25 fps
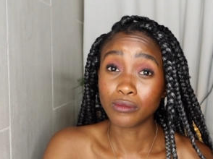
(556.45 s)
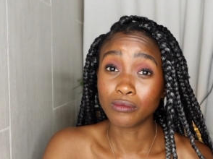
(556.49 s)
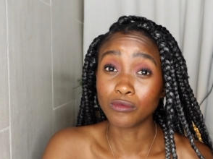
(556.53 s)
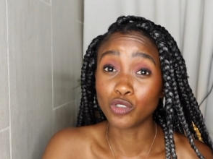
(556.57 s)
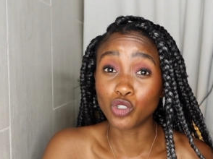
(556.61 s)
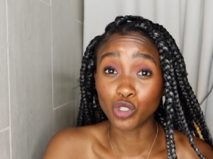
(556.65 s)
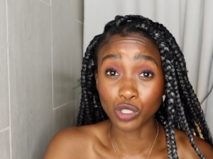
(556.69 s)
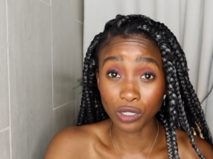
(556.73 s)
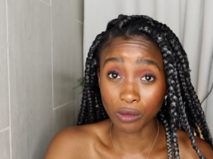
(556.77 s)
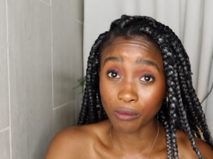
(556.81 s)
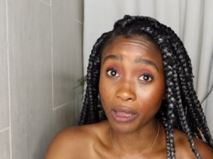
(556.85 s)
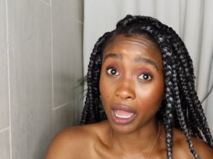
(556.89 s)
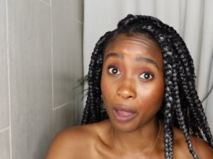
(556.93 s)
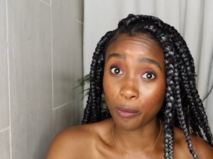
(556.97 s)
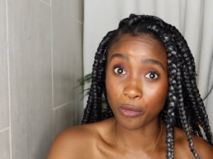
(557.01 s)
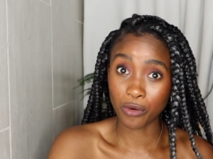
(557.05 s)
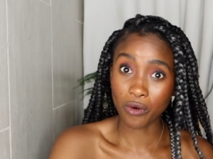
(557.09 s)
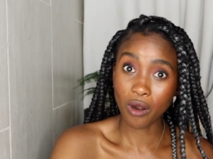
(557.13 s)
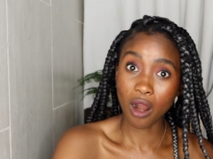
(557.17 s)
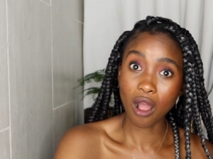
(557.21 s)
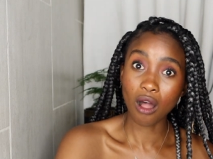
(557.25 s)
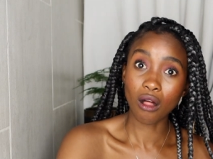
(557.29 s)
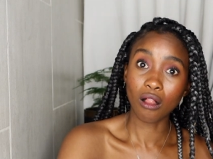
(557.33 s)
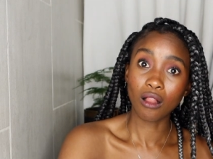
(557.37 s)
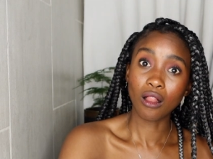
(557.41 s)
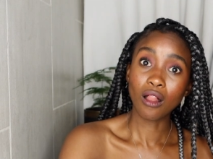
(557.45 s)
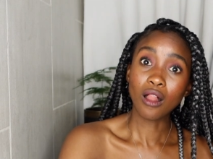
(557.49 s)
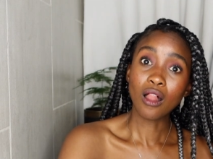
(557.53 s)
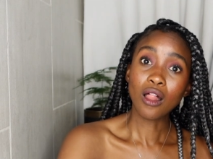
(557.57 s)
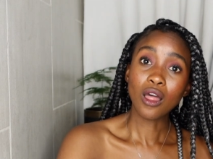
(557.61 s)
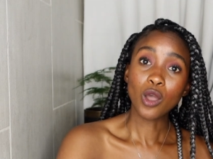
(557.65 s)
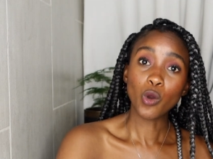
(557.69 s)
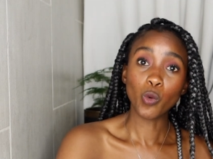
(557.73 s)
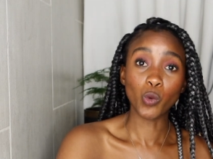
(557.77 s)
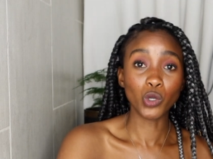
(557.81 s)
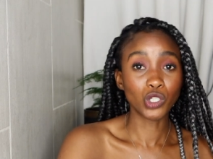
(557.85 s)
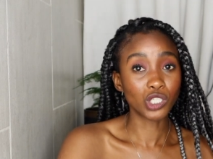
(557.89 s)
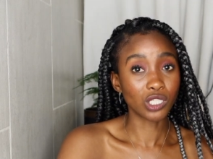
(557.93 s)
Dream Apparel,
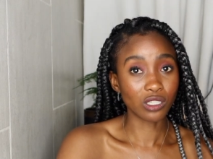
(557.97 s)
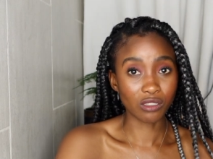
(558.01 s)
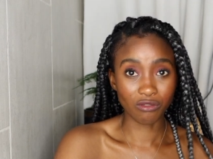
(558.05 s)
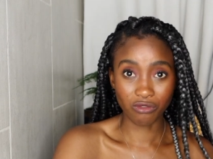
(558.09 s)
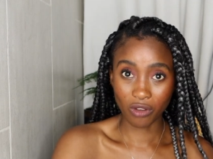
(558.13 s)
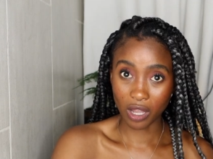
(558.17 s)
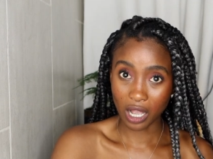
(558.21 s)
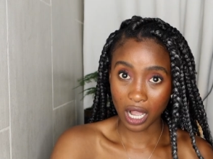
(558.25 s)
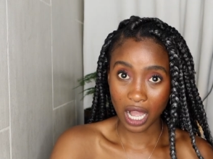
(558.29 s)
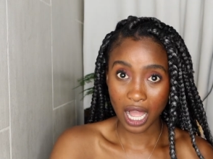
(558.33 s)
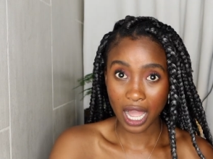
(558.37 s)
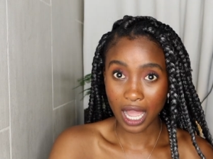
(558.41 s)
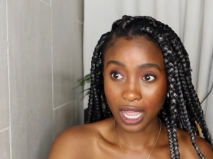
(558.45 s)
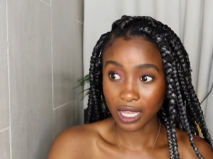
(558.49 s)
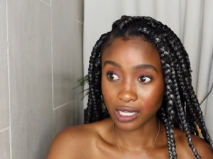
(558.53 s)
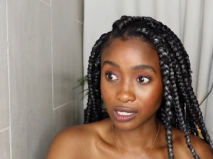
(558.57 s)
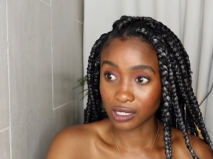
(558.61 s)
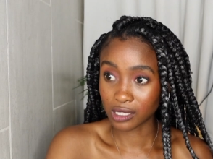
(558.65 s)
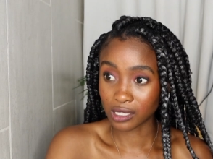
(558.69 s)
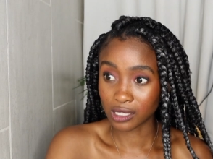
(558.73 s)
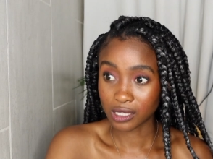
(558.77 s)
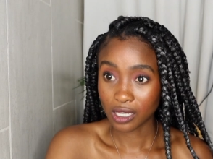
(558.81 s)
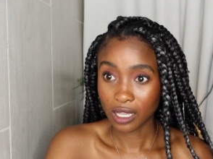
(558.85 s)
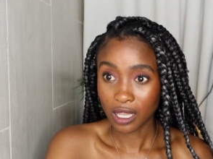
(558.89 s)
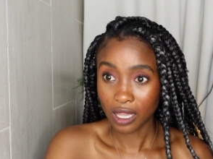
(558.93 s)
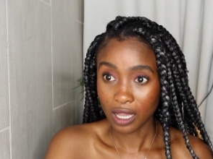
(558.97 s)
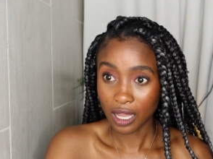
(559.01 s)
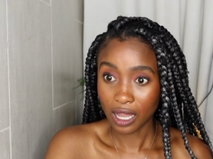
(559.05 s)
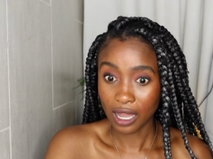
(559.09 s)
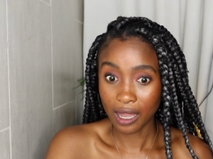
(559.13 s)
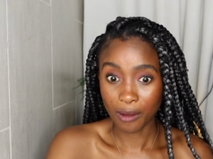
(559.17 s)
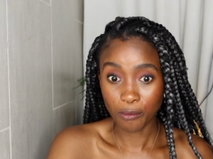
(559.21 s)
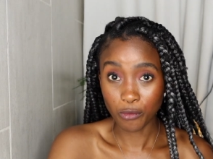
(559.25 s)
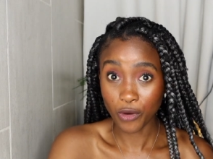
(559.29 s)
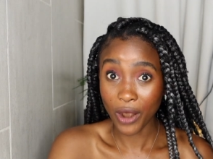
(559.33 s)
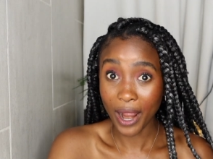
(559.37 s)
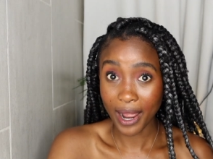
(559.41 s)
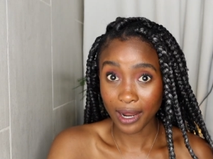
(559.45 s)
which is Vangai's
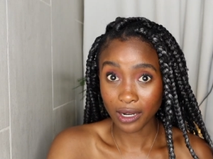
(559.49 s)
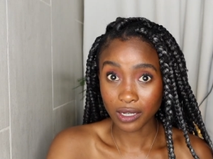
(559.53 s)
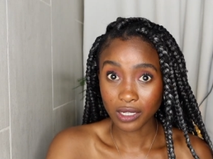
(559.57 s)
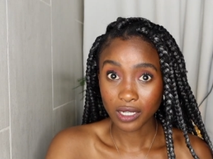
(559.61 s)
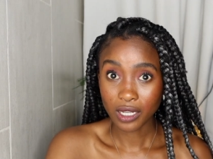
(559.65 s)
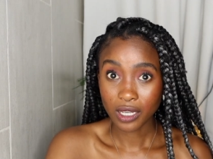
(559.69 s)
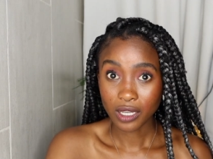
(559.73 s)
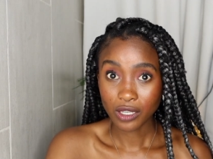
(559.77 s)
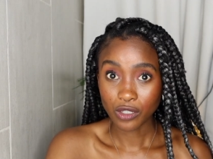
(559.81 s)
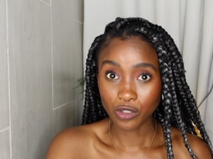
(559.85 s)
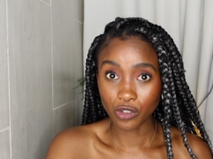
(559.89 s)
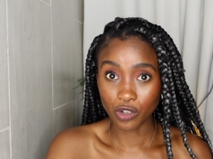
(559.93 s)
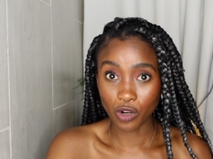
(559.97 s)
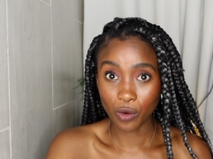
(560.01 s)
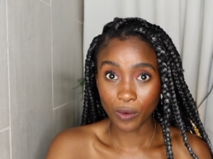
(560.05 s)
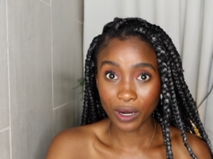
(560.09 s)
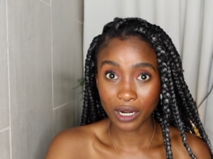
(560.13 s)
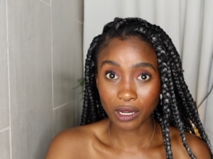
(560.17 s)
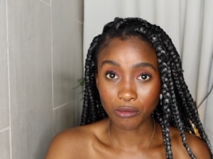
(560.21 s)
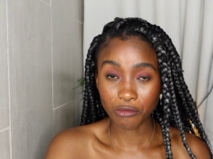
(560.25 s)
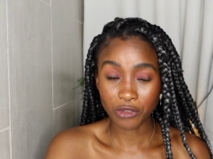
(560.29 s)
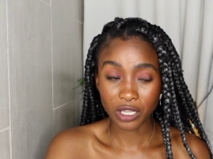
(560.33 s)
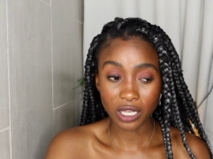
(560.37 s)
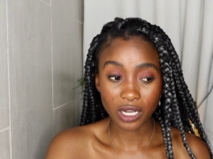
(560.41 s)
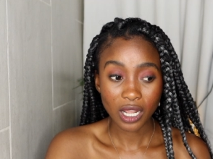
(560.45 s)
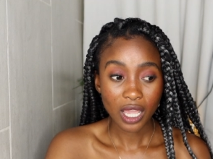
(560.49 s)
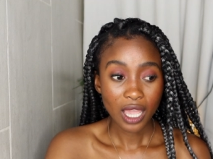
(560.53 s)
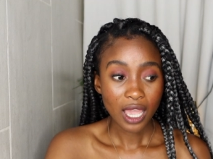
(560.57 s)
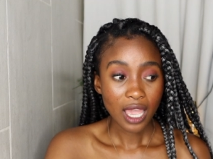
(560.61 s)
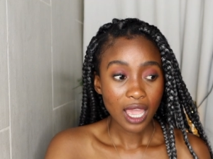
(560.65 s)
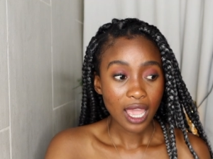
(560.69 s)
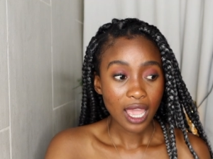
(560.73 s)
brand. You know what I mean?